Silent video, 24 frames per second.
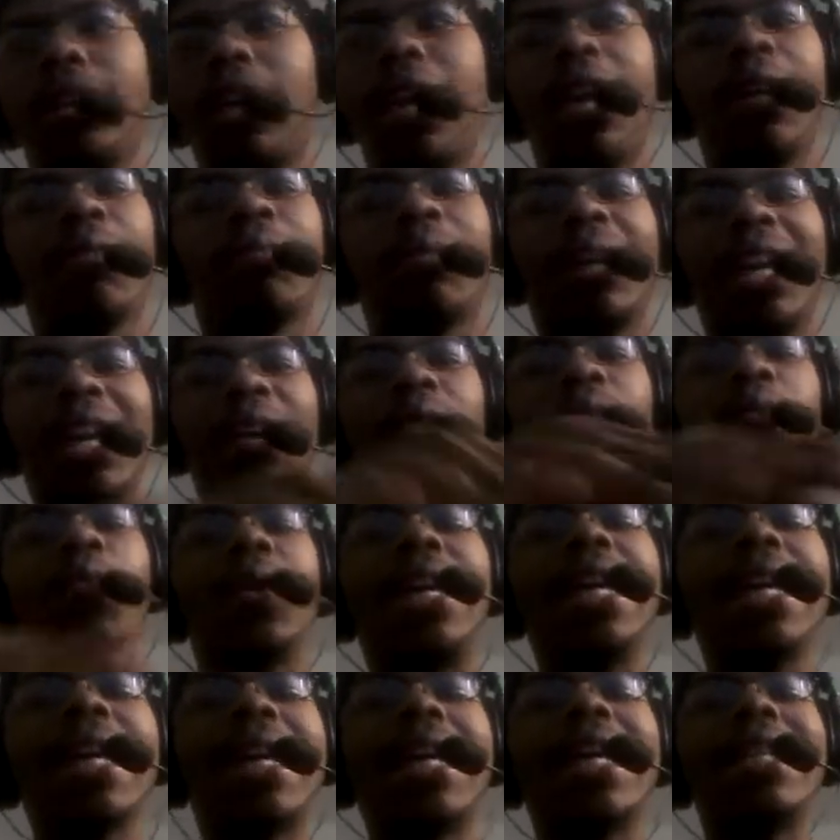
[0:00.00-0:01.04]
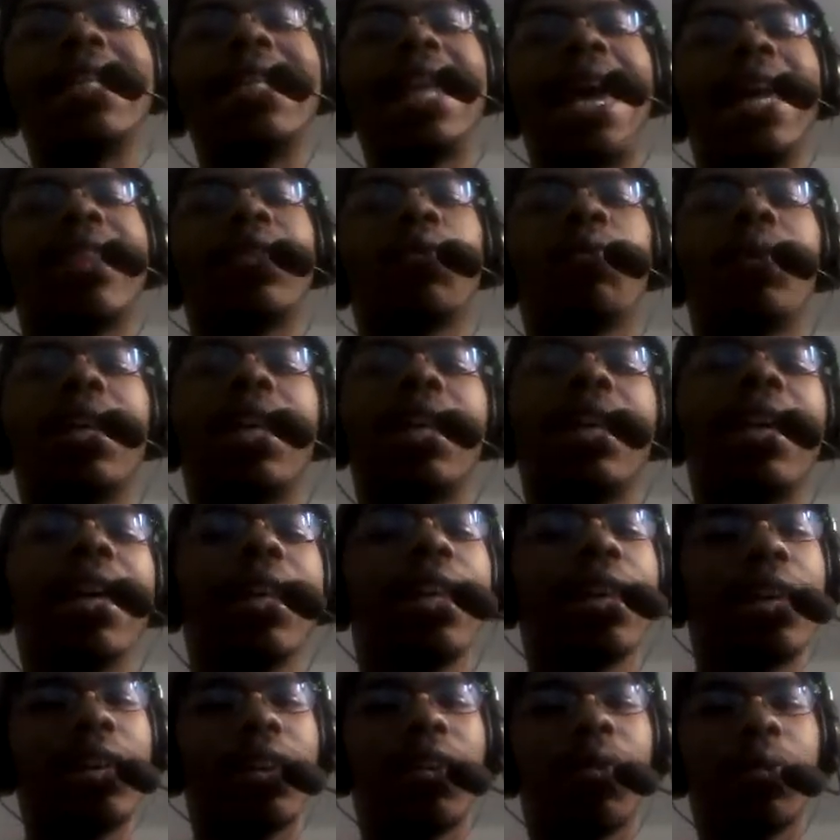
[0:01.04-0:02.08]
We connected, we get
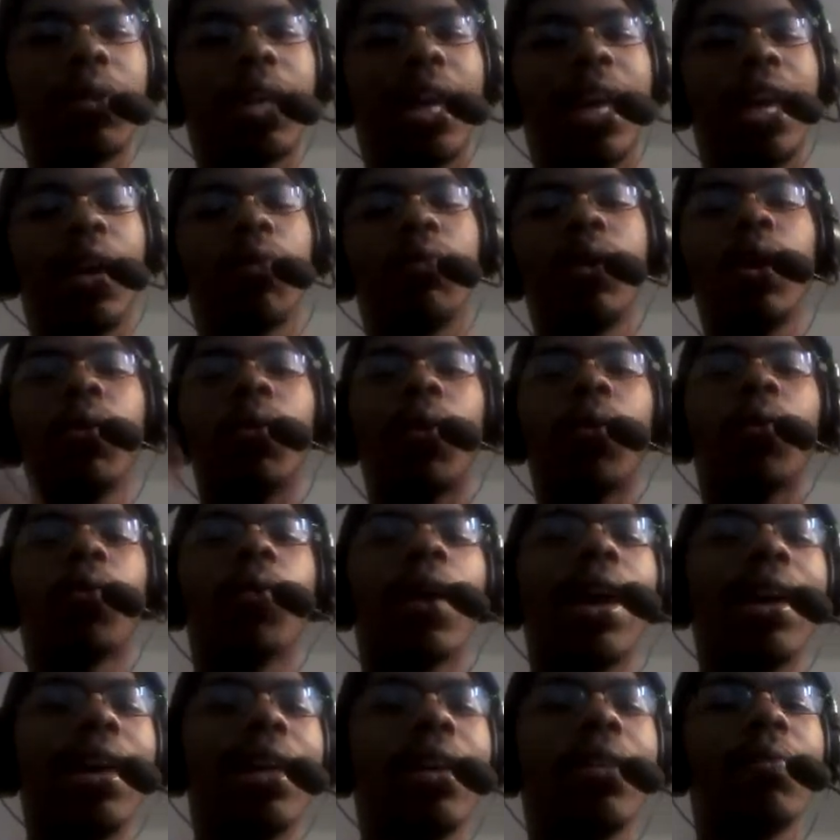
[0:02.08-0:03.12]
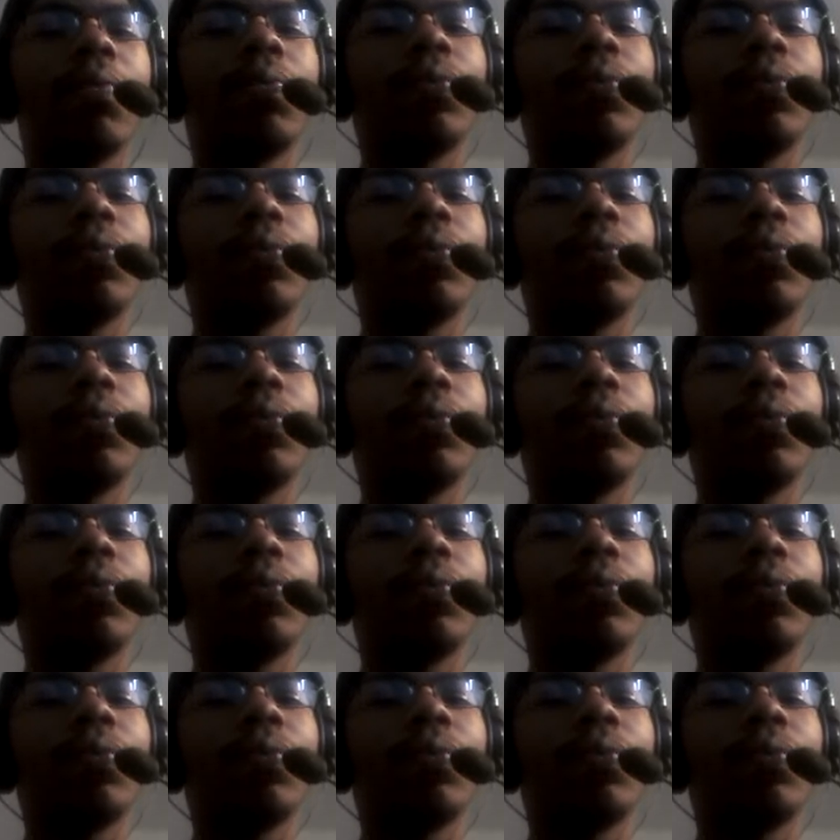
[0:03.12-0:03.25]
it, okay, and we were right,